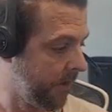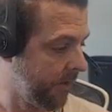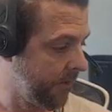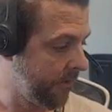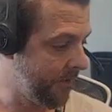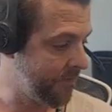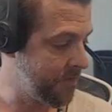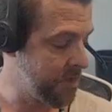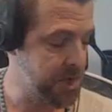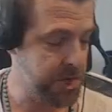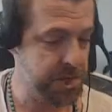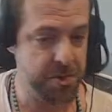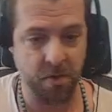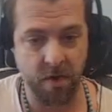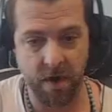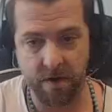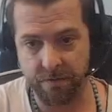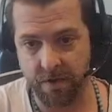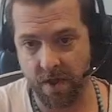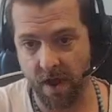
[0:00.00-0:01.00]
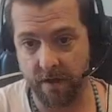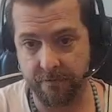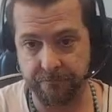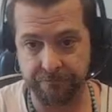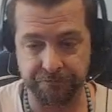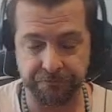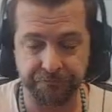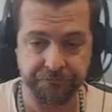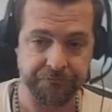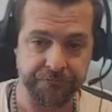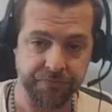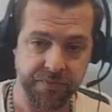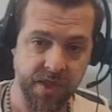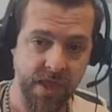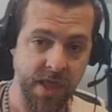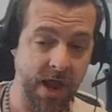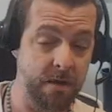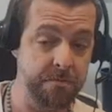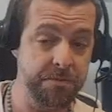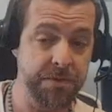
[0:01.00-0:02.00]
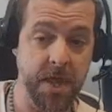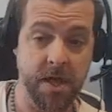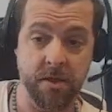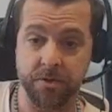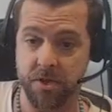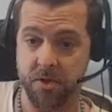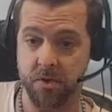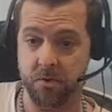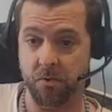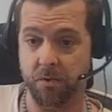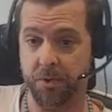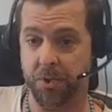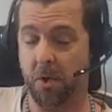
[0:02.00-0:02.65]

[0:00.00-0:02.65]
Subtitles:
And this is what I've got. And I'm telling you, with